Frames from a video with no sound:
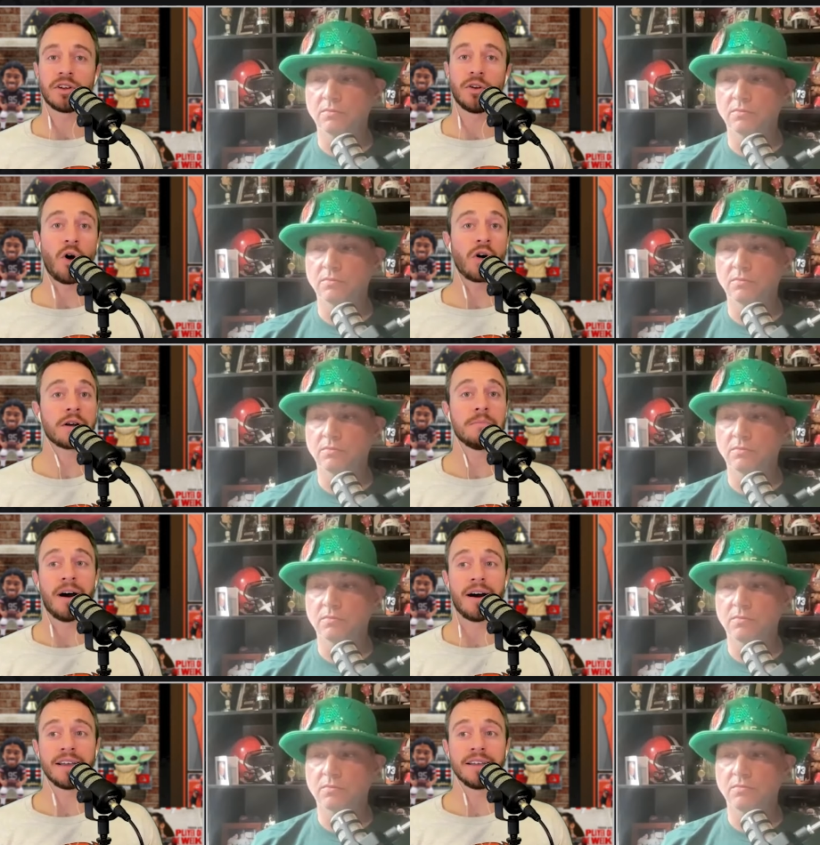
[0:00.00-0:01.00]
Speaker 1: could all
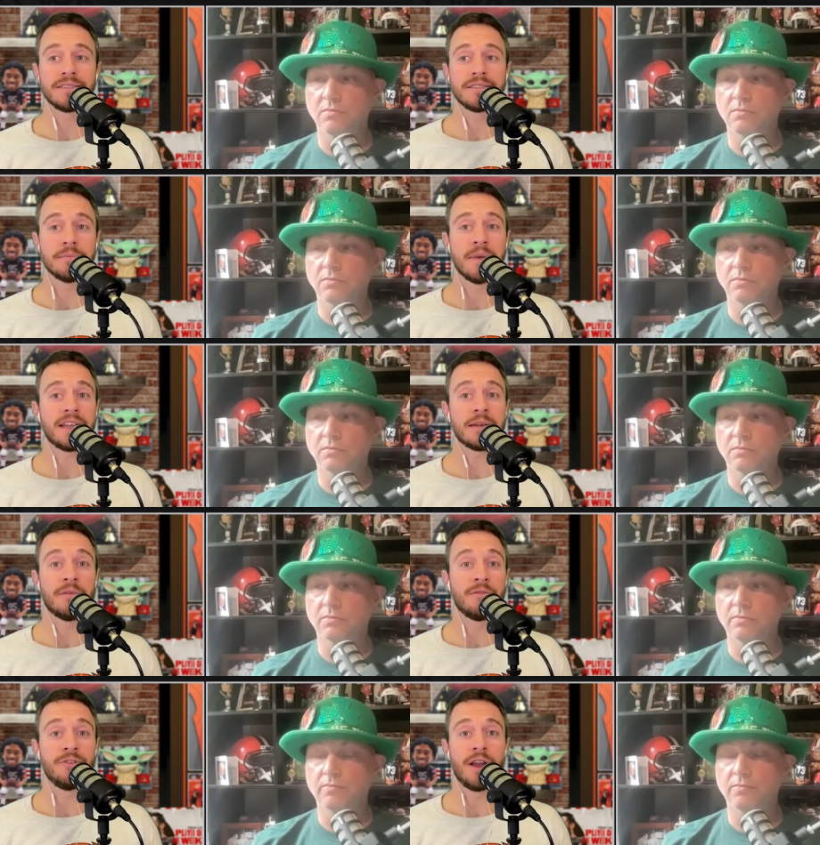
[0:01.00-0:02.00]
combine to make
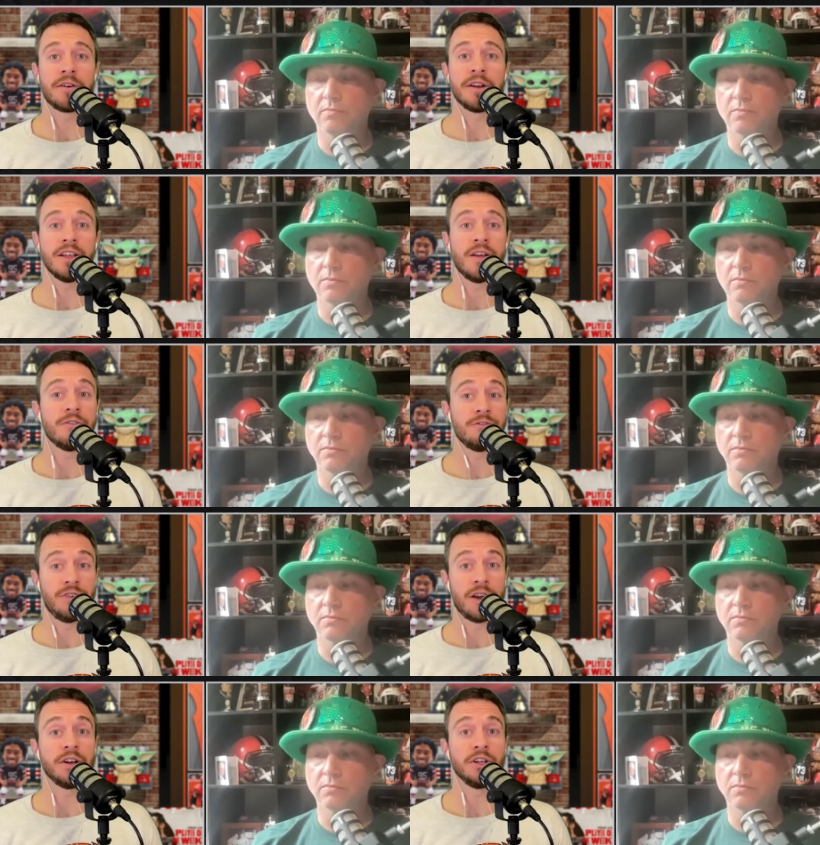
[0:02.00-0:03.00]
him a very,
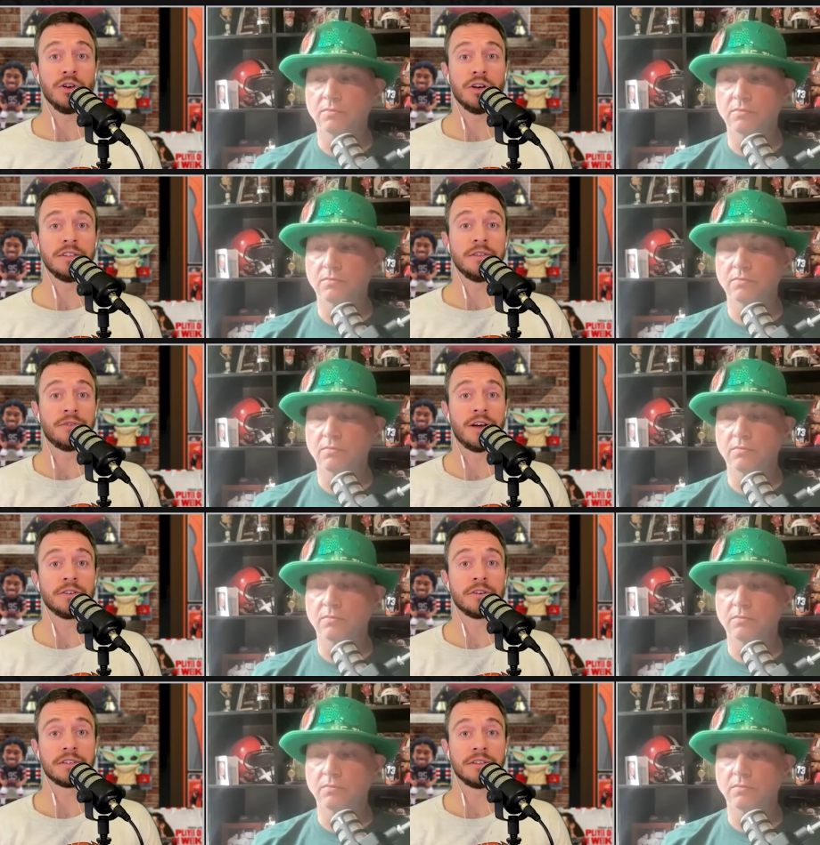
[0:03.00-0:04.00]
very good
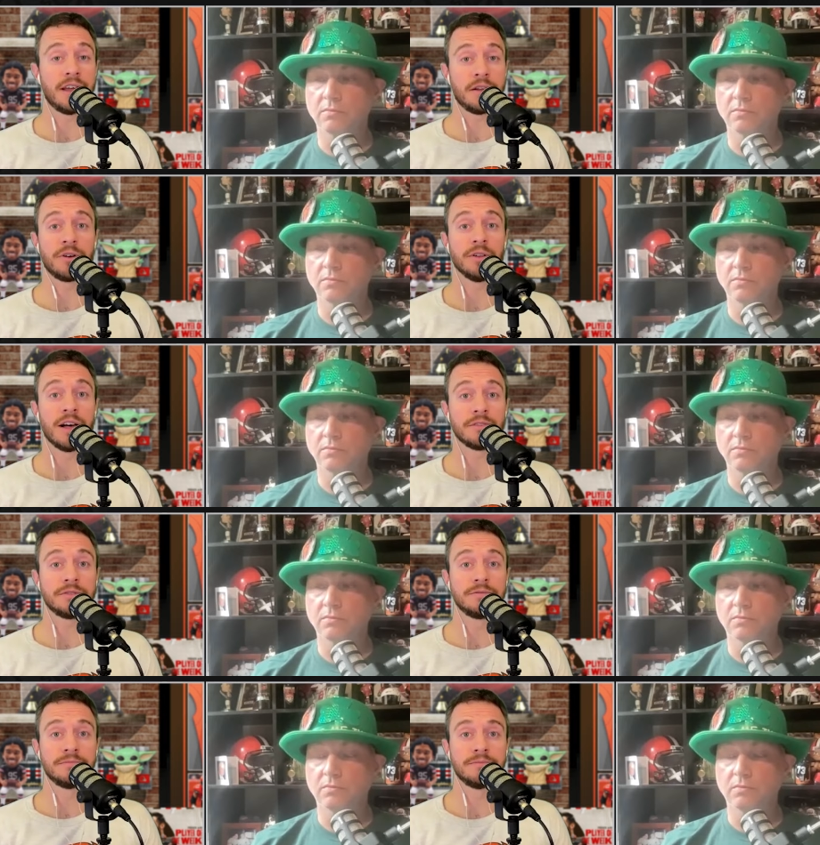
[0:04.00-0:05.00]
defender at the NFL
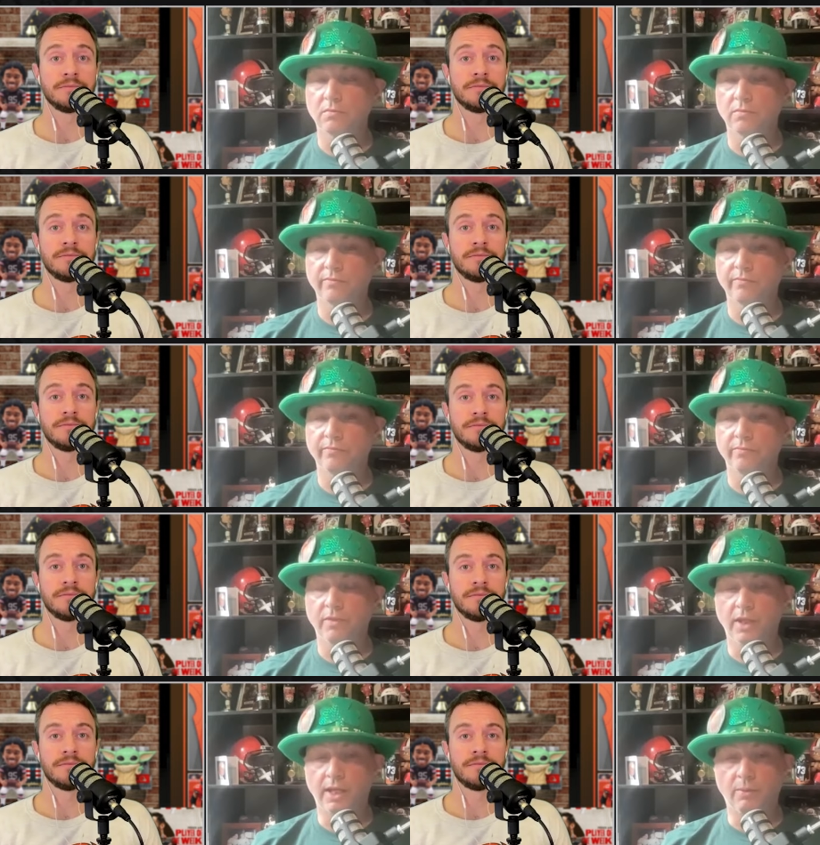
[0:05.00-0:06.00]
level.
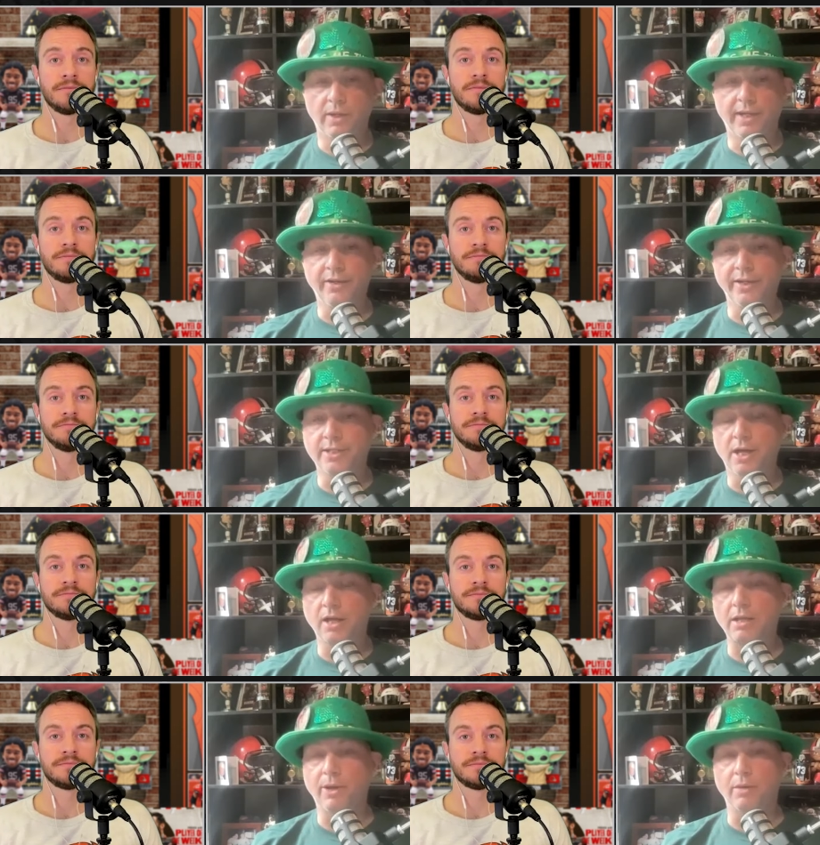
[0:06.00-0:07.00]
Speaker 2: Yeah, when I hear you
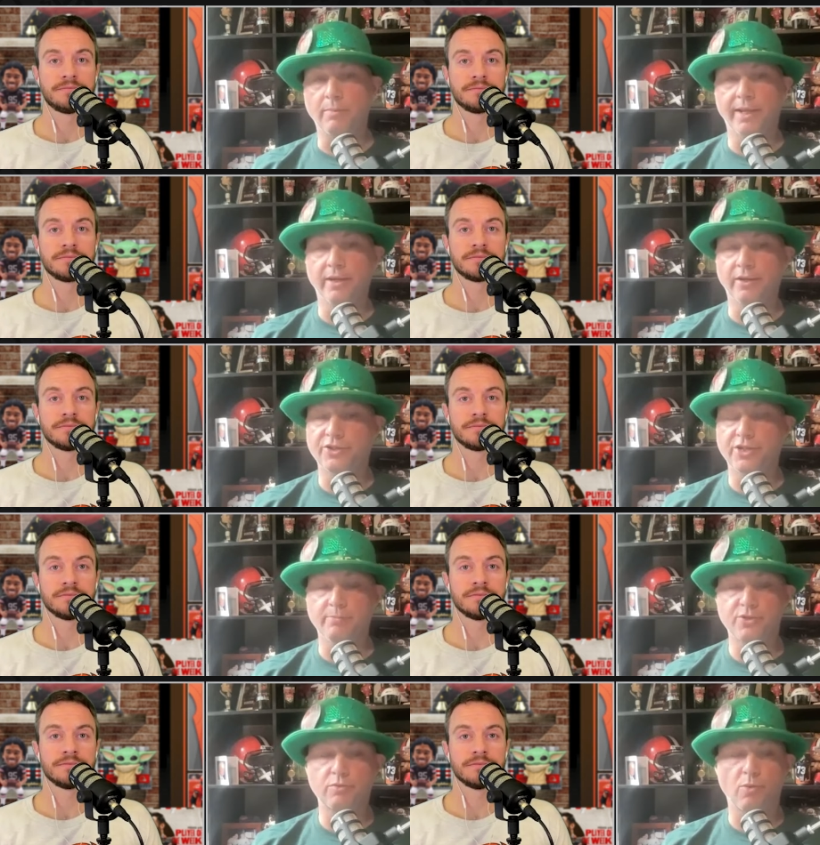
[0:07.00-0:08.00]
talk about him, I hear Jim
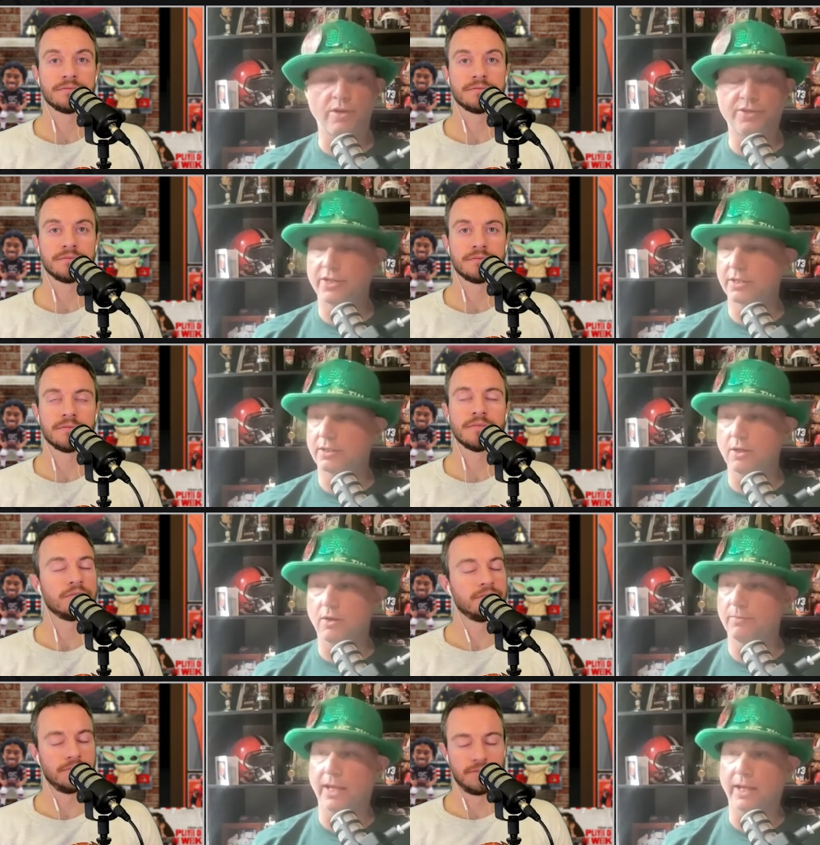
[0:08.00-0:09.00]
Schwartz just
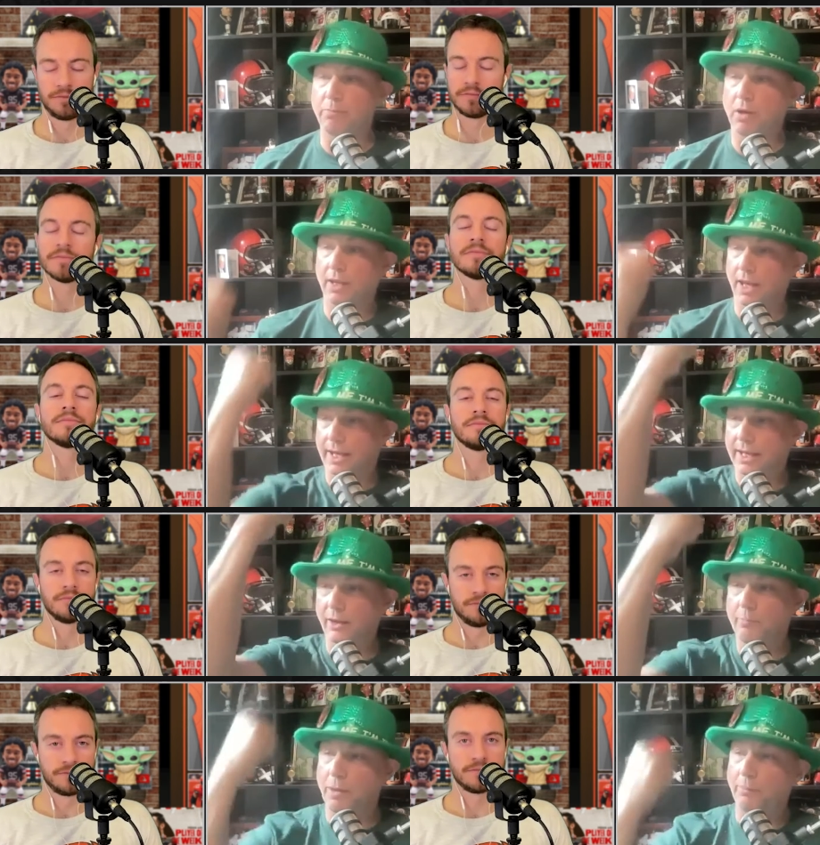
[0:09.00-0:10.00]
go, like I can hear him
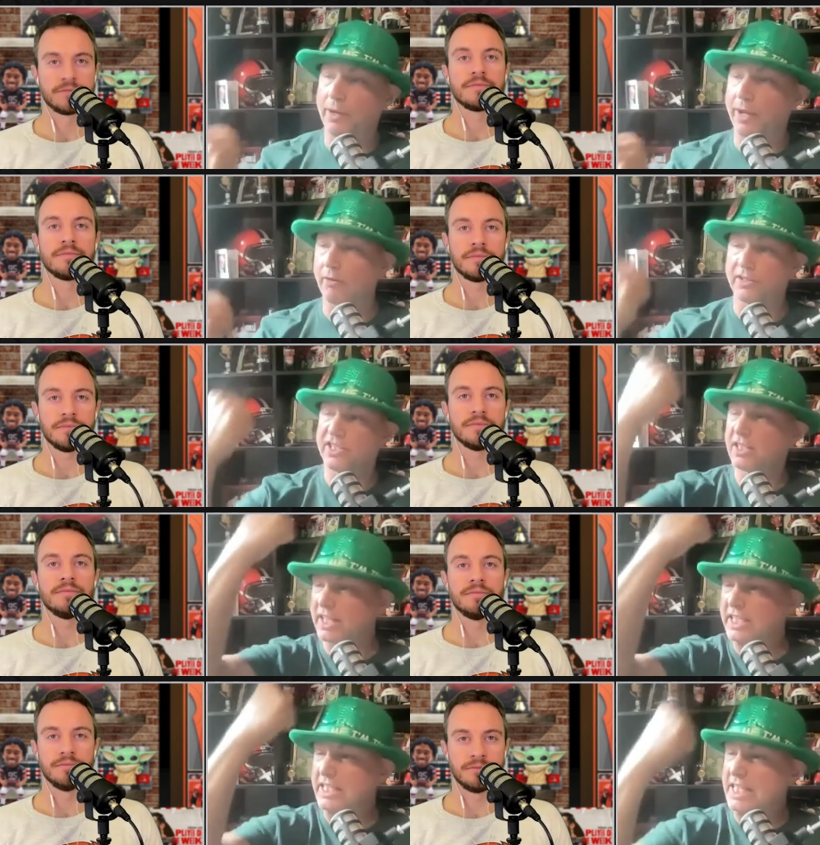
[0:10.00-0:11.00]
pumpernickel. He's just like,
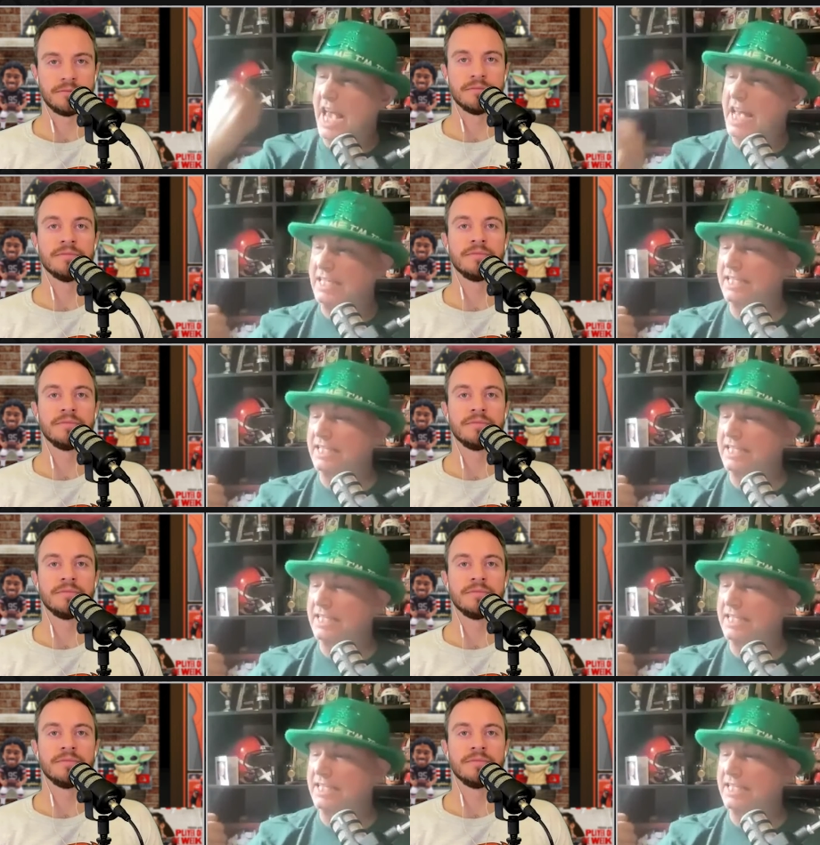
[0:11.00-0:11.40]
mm-hmm. yes,